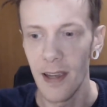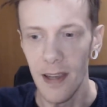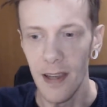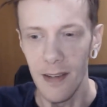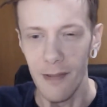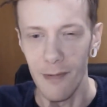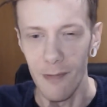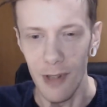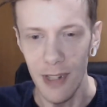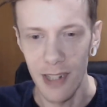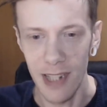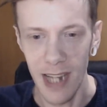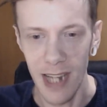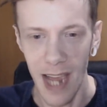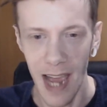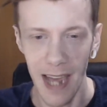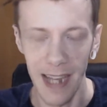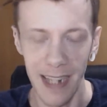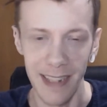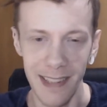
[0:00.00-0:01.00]

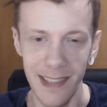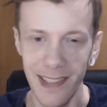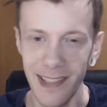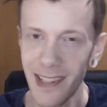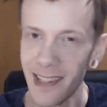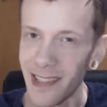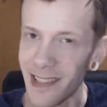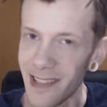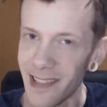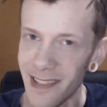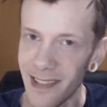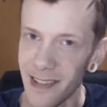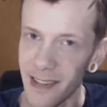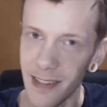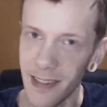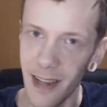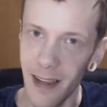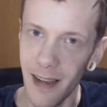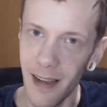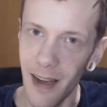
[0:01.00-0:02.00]
retains this
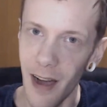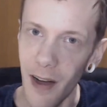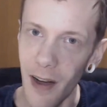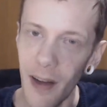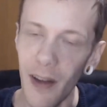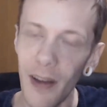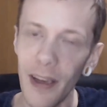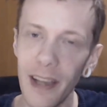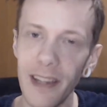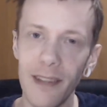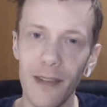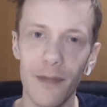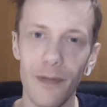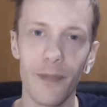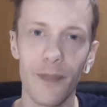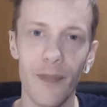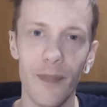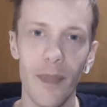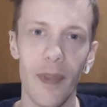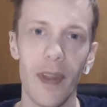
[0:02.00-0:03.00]
kind of
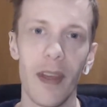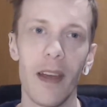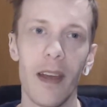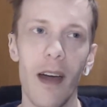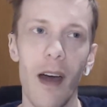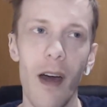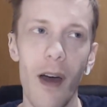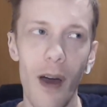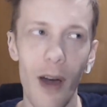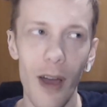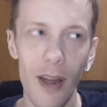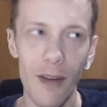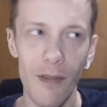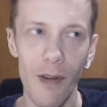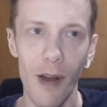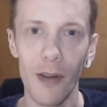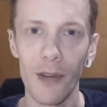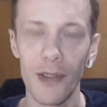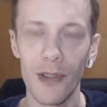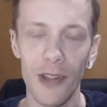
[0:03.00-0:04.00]
high
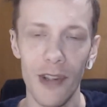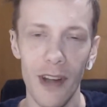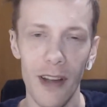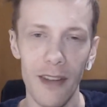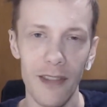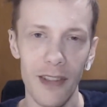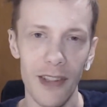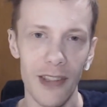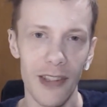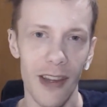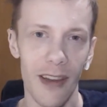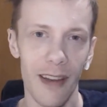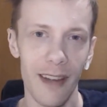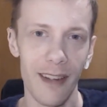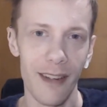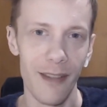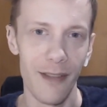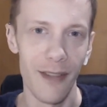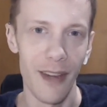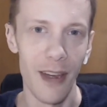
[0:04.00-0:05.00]
road, you know, this kind
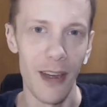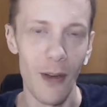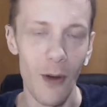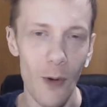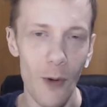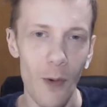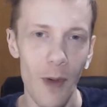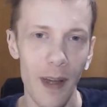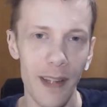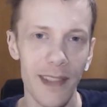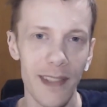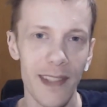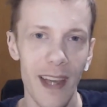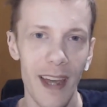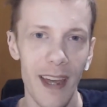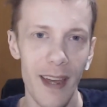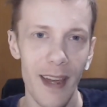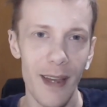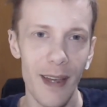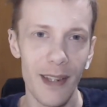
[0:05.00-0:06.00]
of, it always
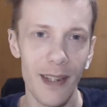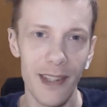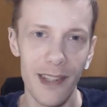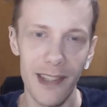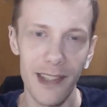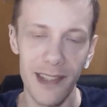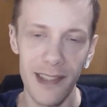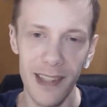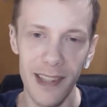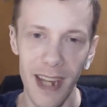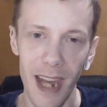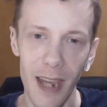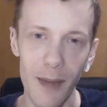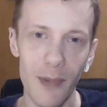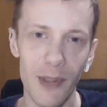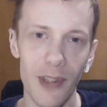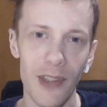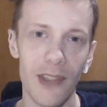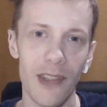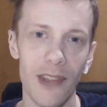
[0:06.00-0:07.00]

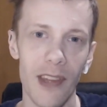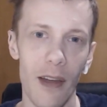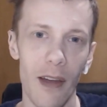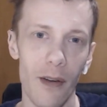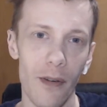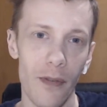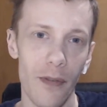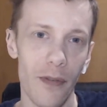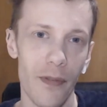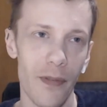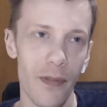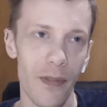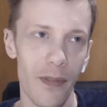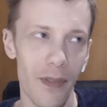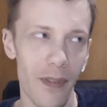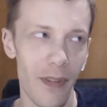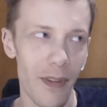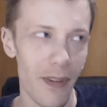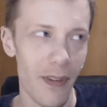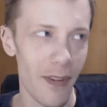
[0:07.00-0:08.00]
keeps itself
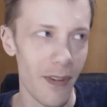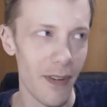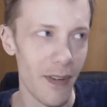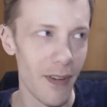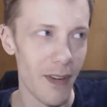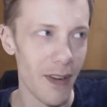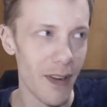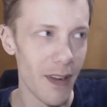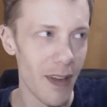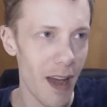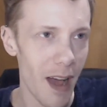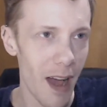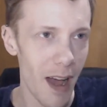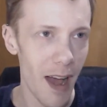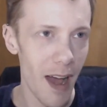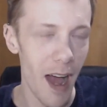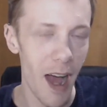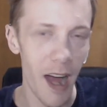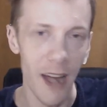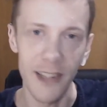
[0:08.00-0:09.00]

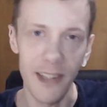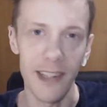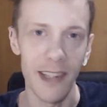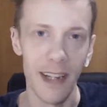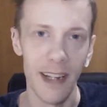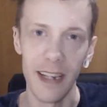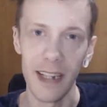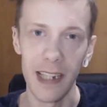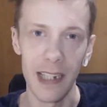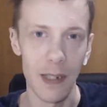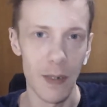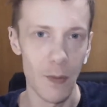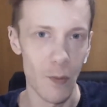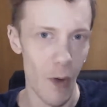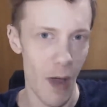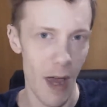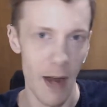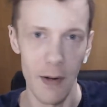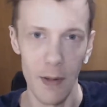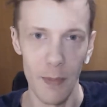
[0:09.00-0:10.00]
utterly
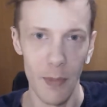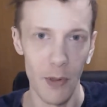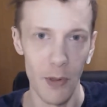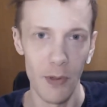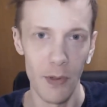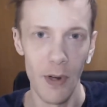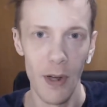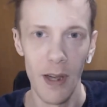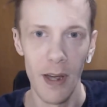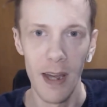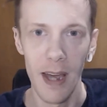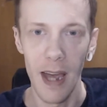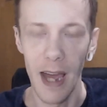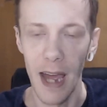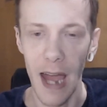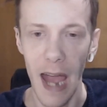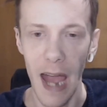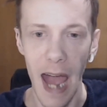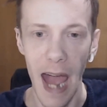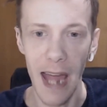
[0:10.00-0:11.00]
wearable
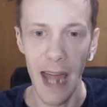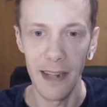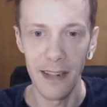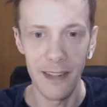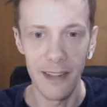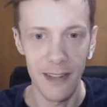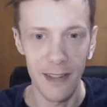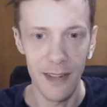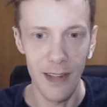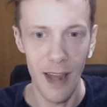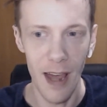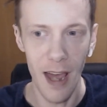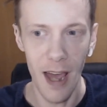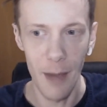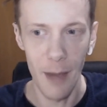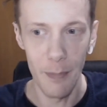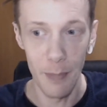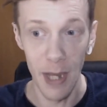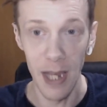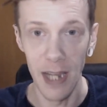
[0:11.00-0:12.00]
and
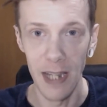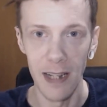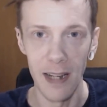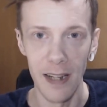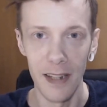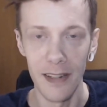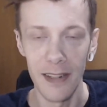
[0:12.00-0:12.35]
appealing